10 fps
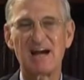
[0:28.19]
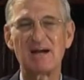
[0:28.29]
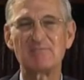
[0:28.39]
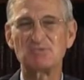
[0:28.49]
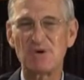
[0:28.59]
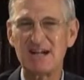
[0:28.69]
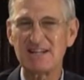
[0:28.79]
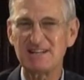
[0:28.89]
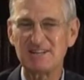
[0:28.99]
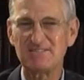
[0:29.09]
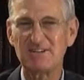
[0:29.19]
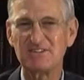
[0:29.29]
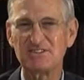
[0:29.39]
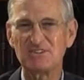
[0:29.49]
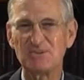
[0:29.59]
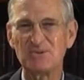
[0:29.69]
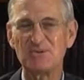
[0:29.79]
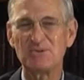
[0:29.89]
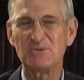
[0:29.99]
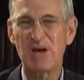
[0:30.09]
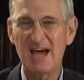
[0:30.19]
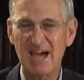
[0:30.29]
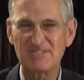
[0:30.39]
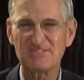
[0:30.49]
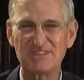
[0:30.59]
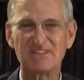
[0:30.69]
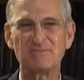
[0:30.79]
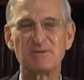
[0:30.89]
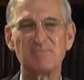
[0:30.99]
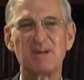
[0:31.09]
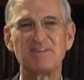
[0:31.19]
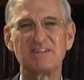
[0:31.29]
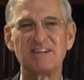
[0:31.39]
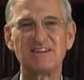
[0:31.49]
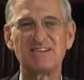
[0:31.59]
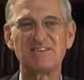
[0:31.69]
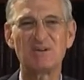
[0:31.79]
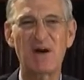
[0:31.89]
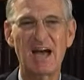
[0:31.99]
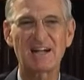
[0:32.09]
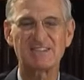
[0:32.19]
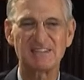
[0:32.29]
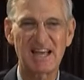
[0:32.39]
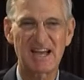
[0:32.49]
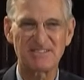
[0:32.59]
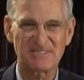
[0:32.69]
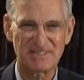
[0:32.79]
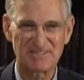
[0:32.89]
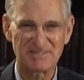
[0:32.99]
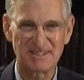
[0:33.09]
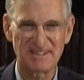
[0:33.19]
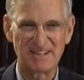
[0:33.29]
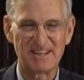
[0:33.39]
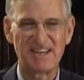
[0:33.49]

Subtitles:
I'm trying to convince you have to give me a better deal than you actually have to give me.